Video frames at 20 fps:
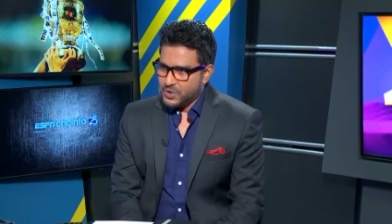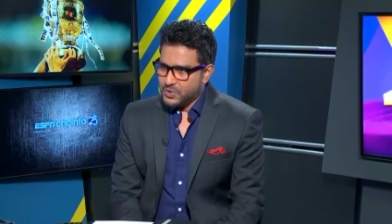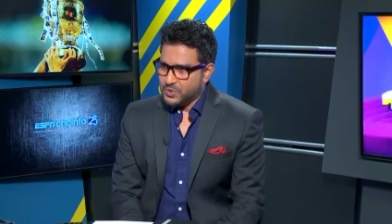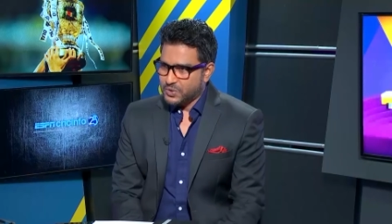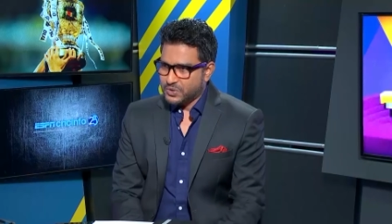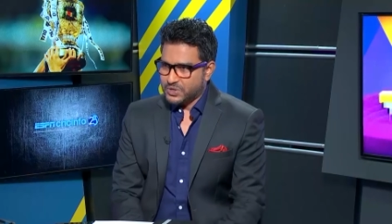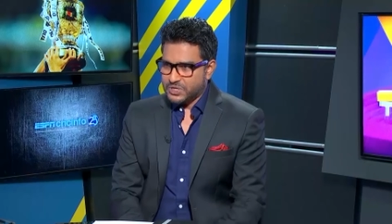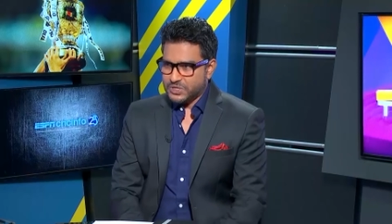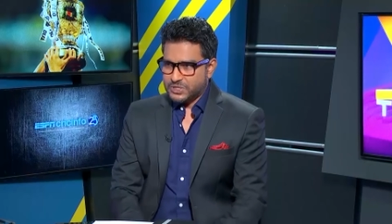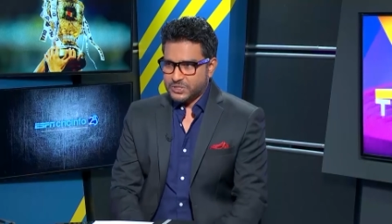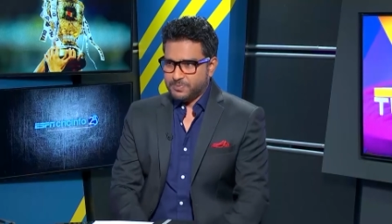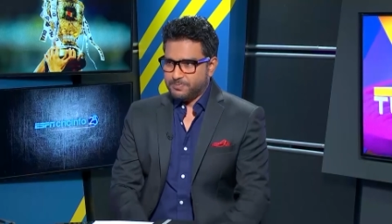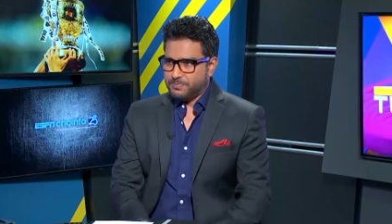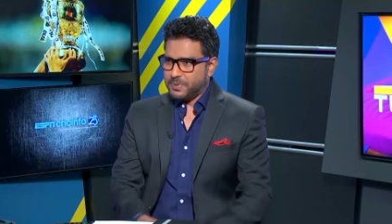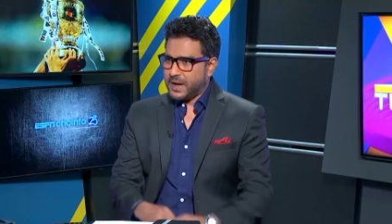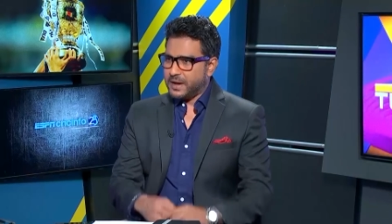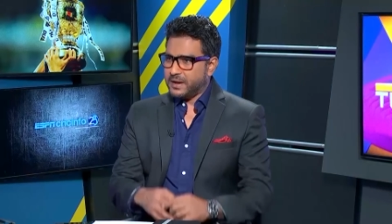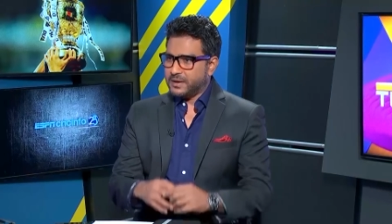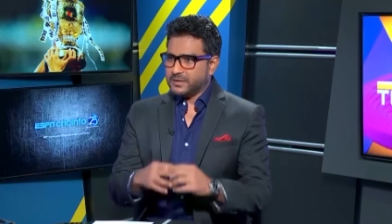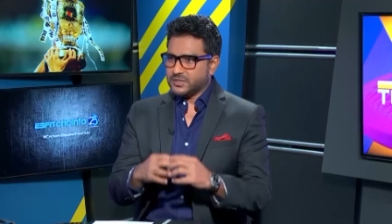who
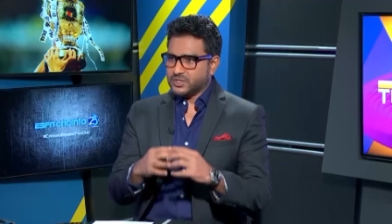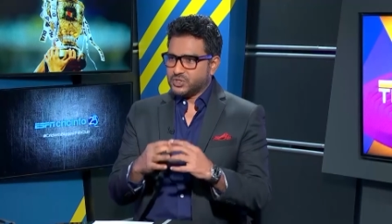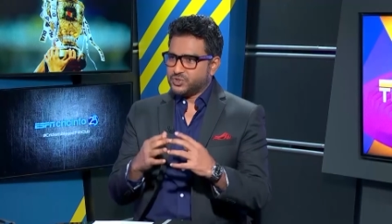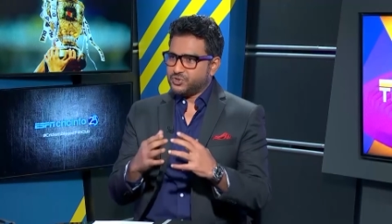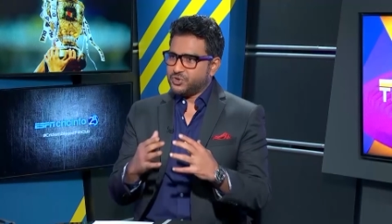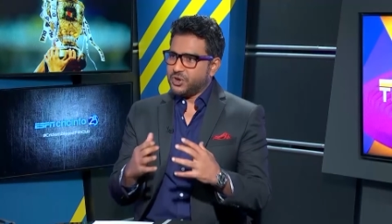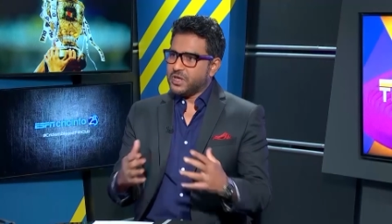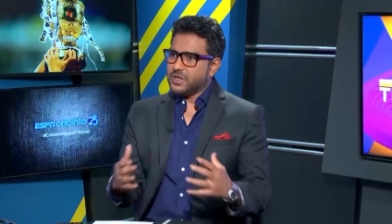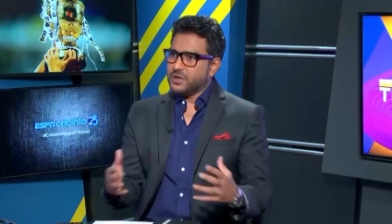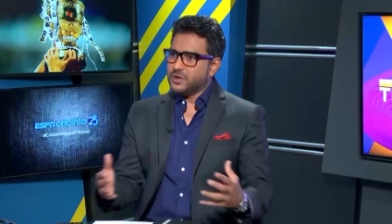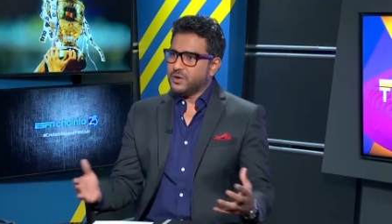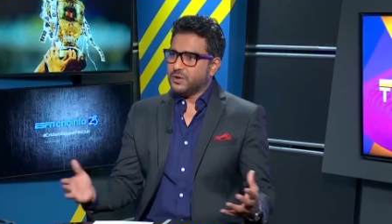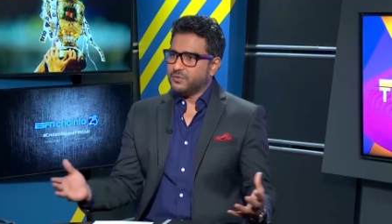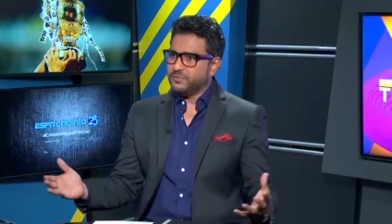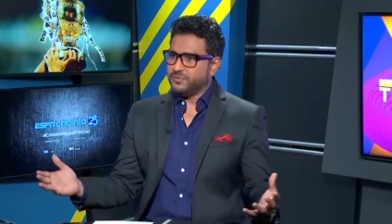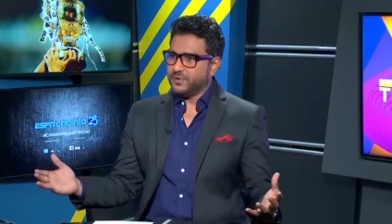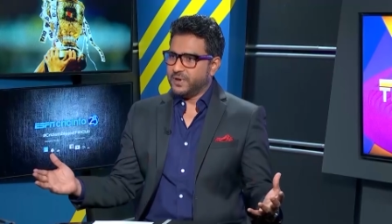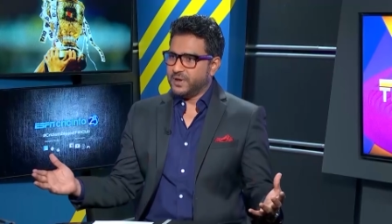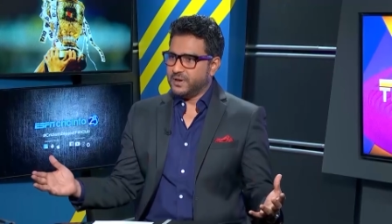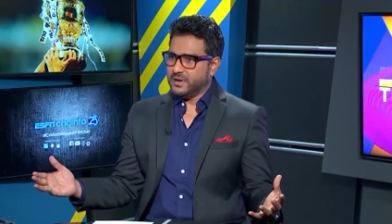despite a string
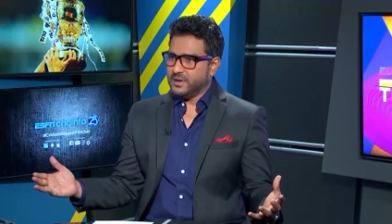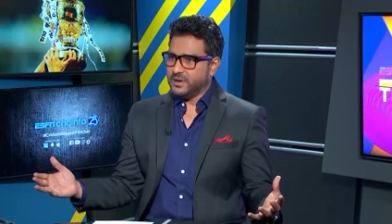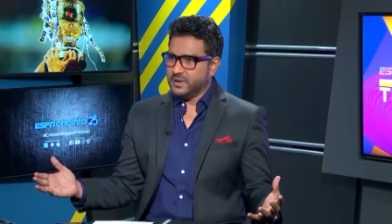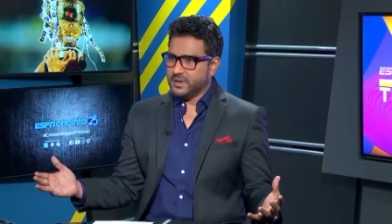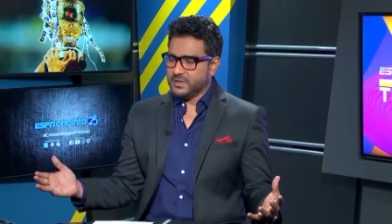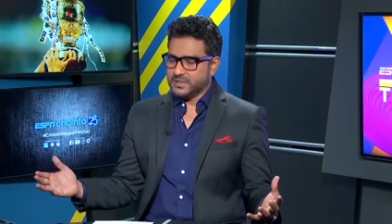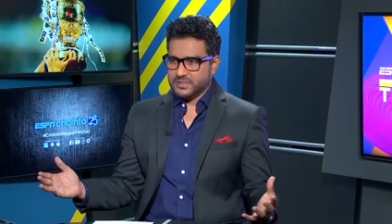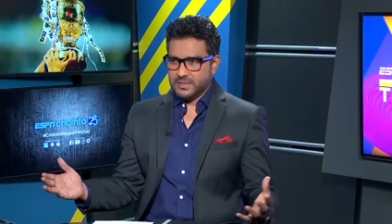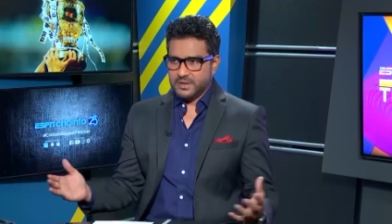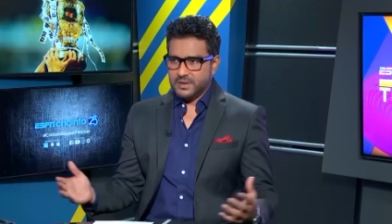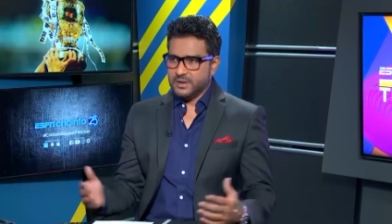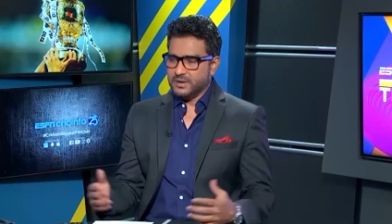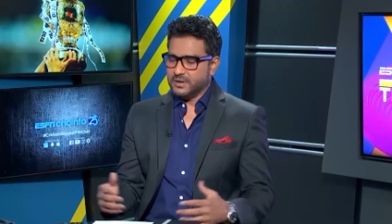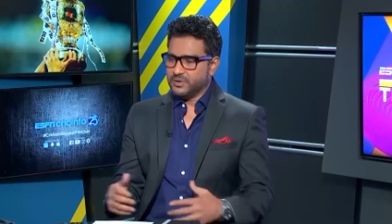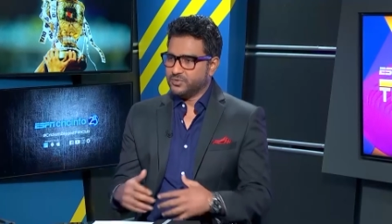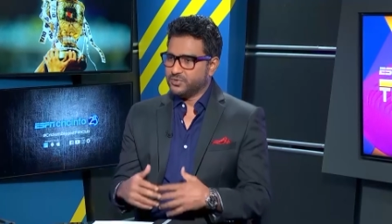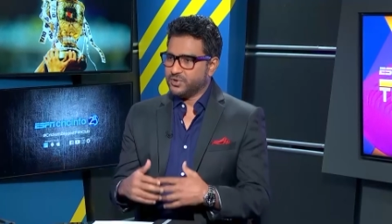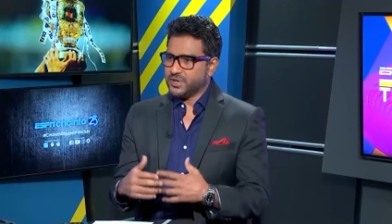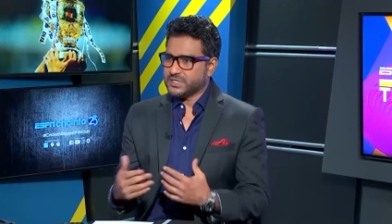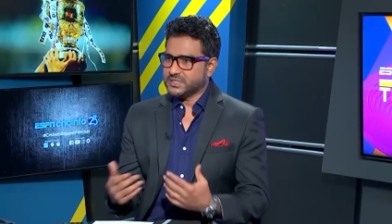of failures,
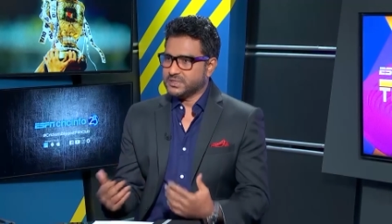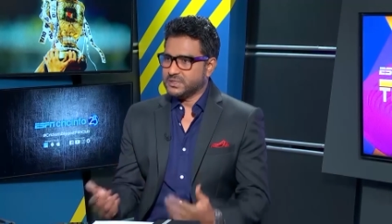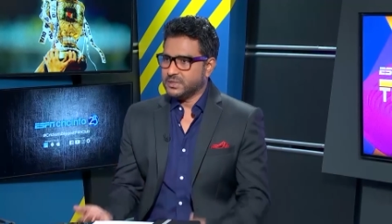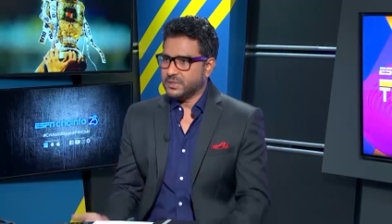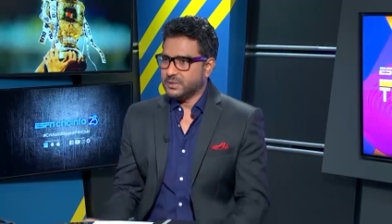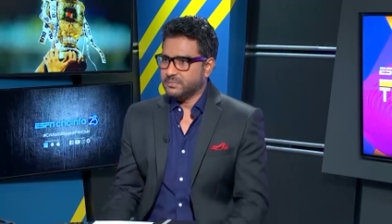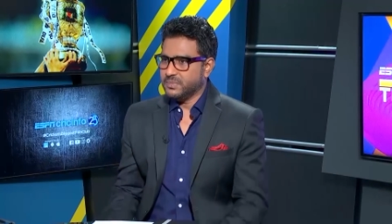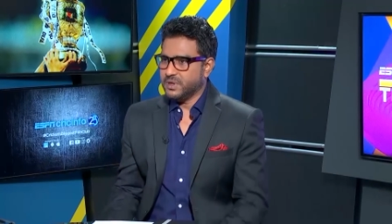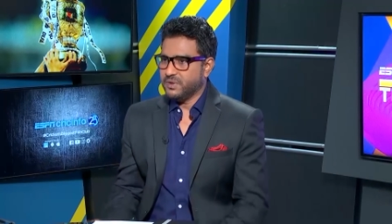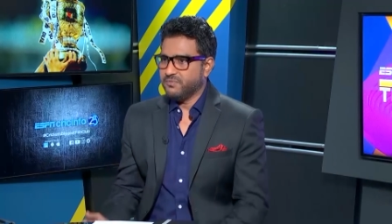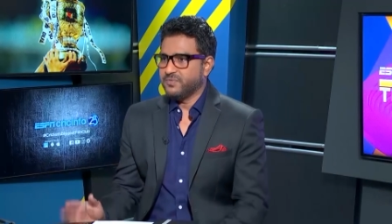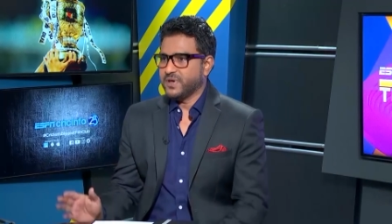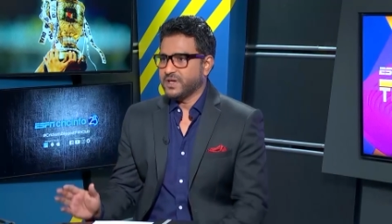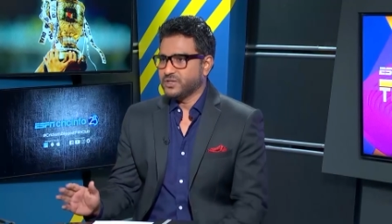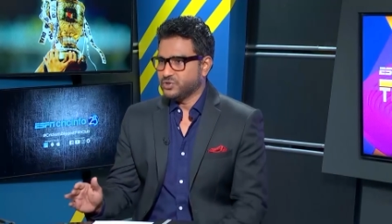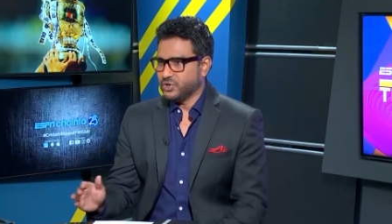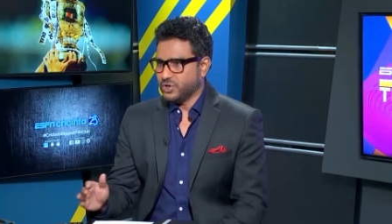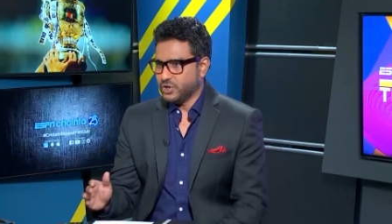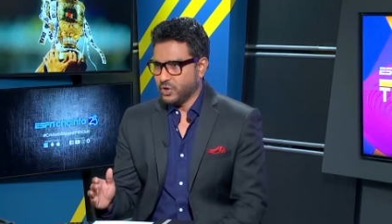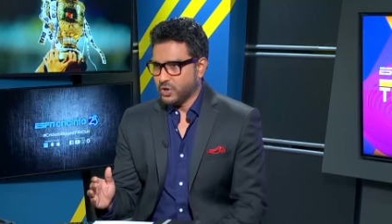England trusted him,
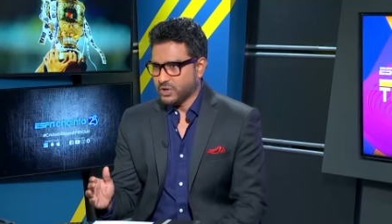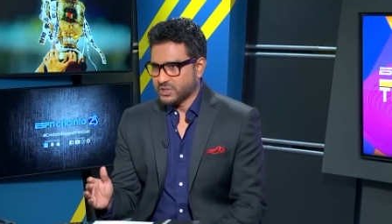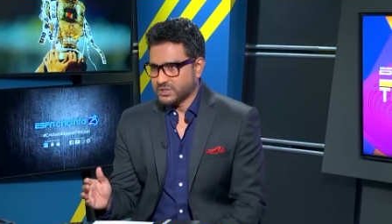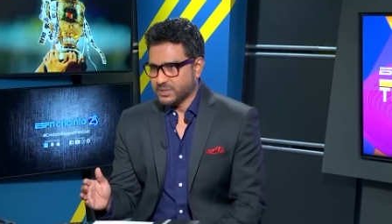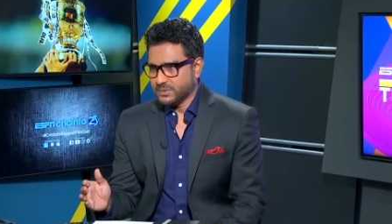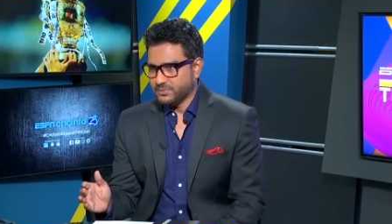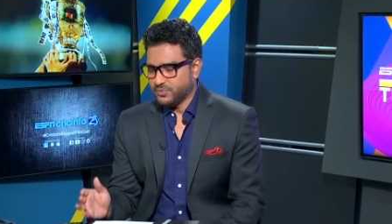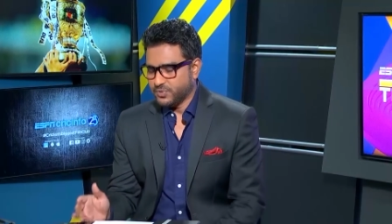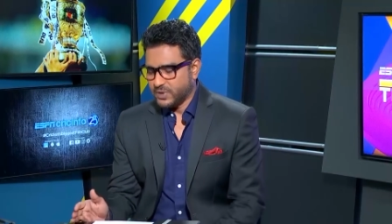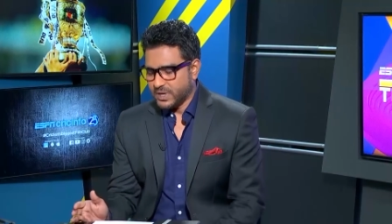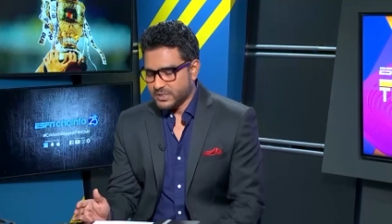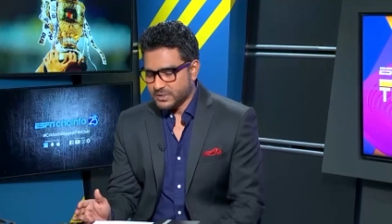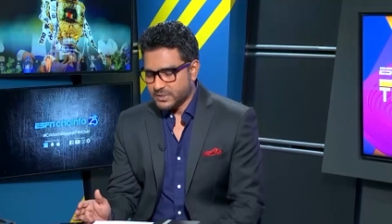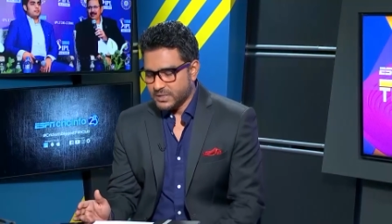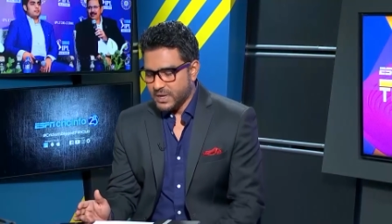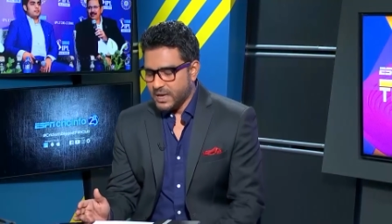eventually got some runs.